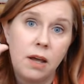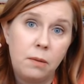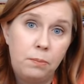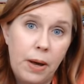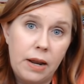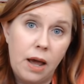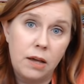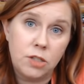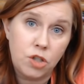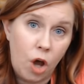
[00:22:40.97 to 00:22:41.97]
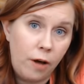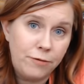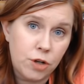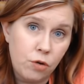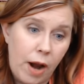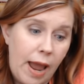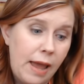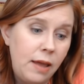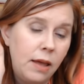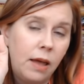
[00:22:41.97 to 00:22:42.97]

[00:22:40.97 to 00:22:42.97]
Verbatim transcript: but a soft gray